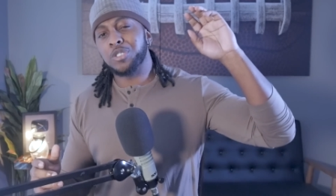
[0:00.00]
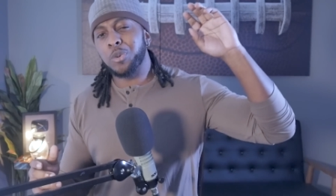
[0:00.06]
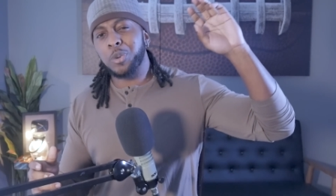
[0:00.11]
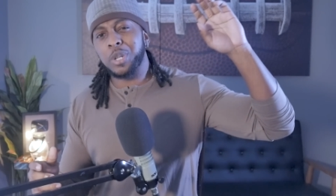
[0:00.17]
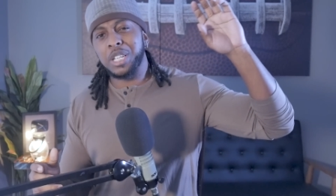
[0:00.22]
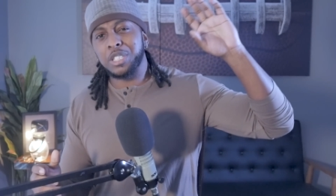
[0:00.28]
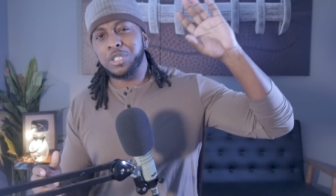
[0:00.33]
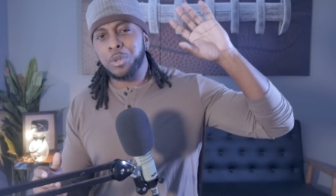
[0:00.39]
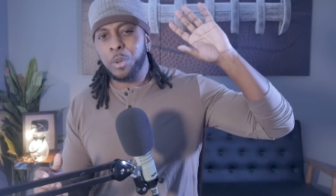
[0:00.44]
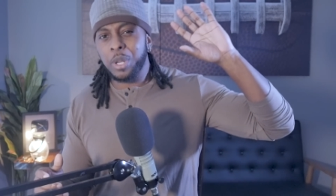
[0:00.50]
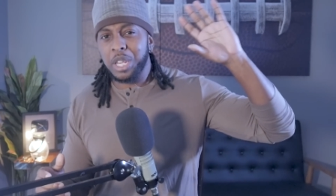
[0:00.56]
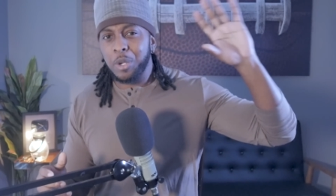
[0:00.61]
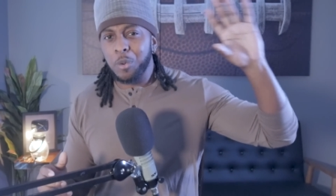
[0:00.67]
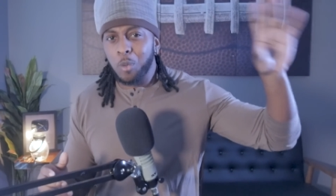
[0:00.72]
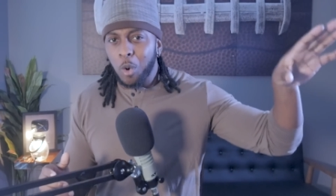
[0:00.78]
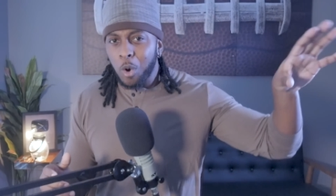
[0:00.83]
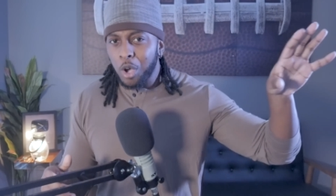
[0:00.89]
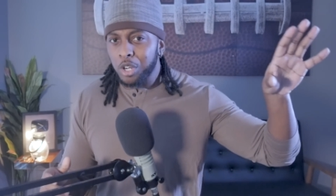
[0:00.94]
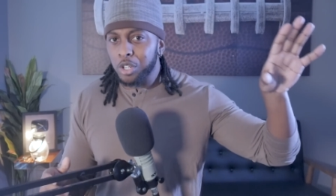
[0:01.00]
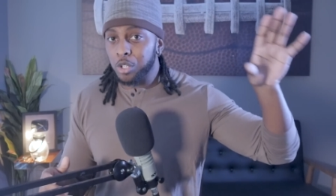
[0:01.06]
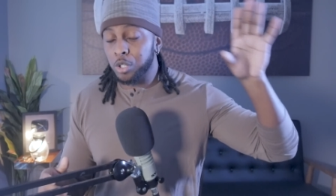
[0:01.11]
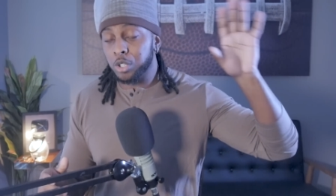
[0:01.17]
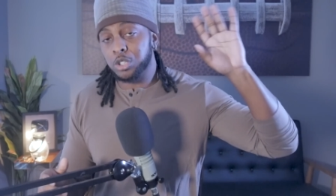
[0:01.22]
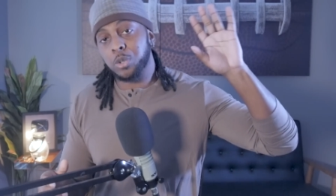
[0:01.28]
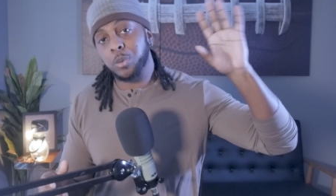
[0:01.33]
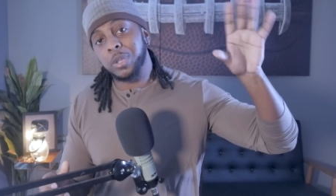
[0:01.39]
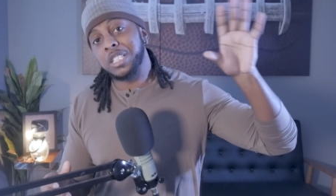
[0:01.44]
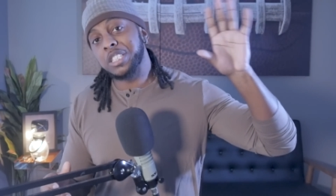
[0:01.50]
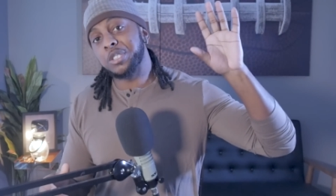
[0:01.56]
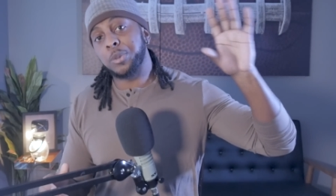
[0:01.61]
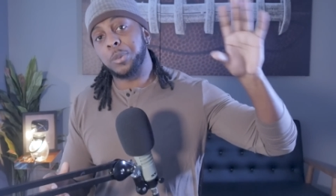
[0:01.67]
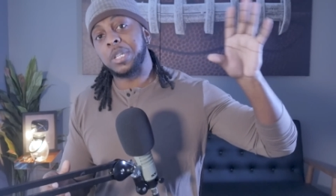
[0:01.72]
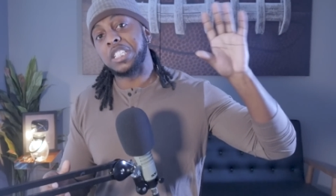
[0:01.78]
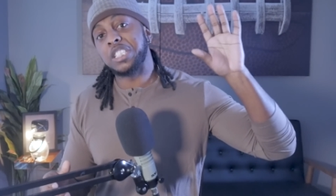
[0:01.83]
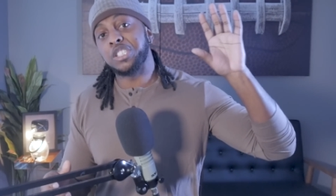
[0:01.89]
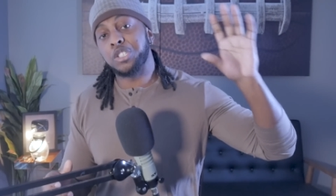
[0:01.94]
2021 or
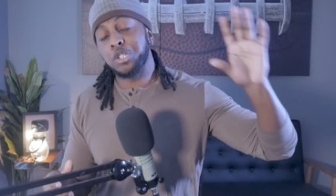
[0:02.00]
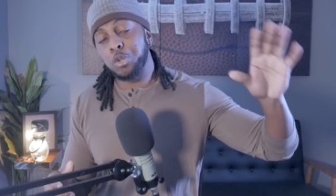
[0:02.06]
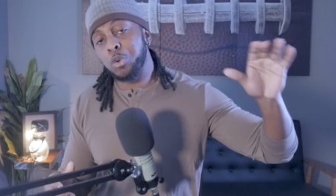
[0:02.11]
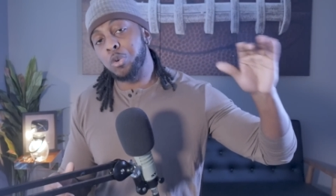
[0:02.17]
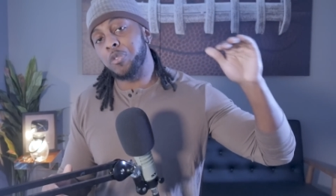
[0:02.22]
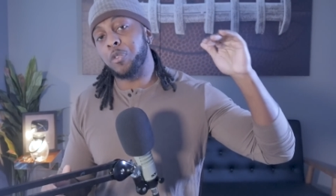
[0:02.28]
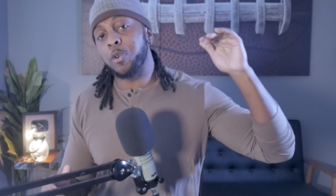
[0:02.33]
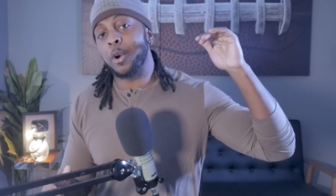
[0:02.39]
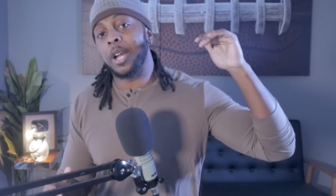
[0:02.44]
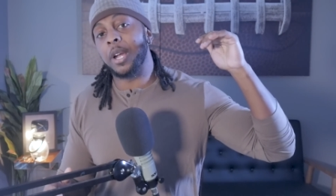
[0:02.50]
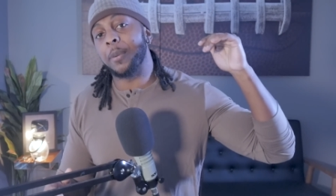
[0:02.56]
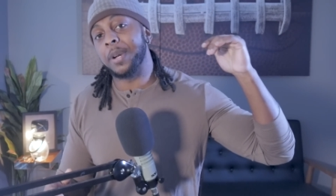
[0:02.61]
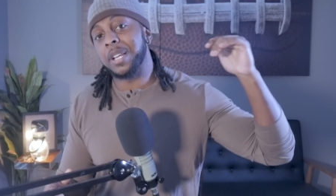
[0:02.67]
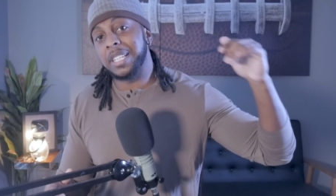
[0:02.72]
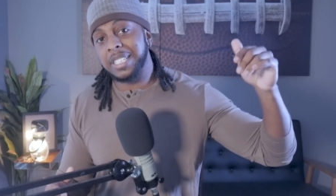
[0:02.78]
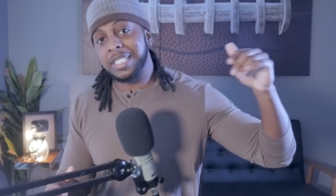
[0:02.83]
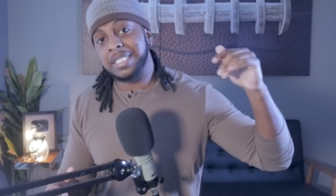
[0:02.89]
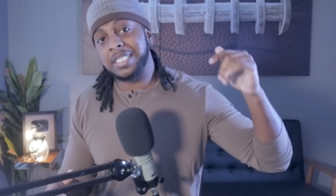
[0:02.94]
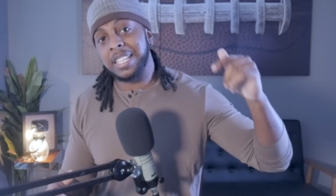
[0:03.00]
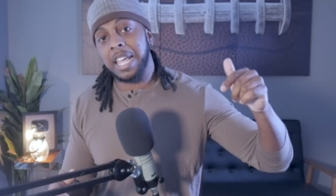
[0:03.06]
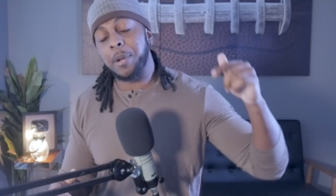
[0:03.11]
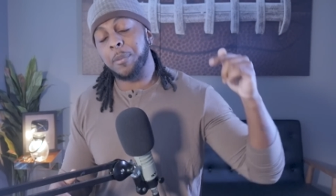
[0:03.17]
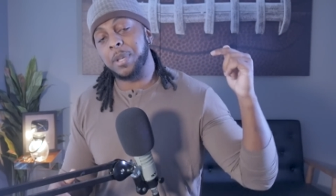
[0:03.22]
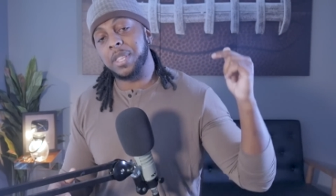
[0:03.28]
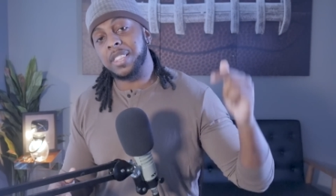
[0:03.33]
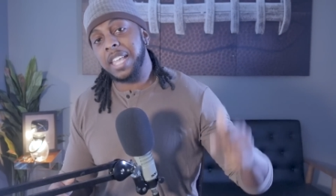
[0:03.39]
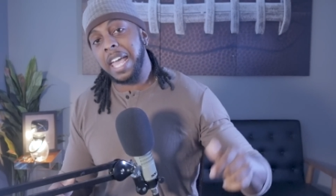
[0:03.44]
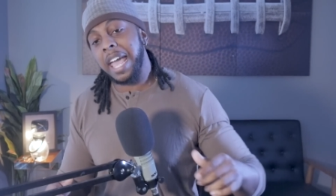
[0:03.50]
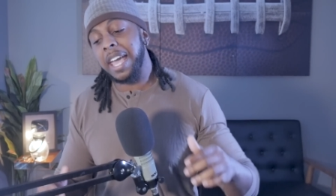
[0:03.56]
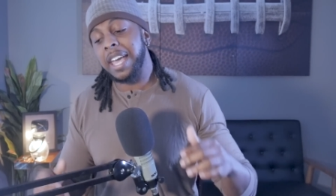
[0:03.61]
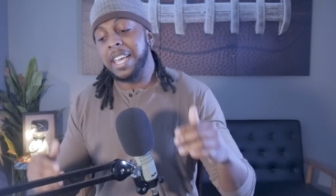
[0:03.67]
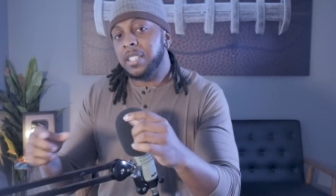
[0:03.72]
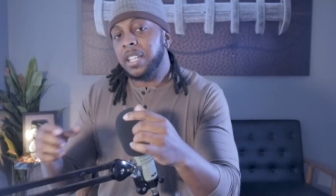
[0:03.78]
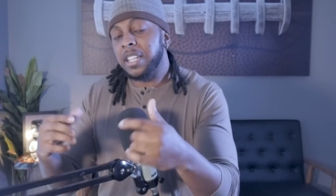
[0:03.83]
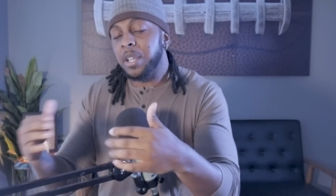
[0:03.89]
2022 for a release date with that.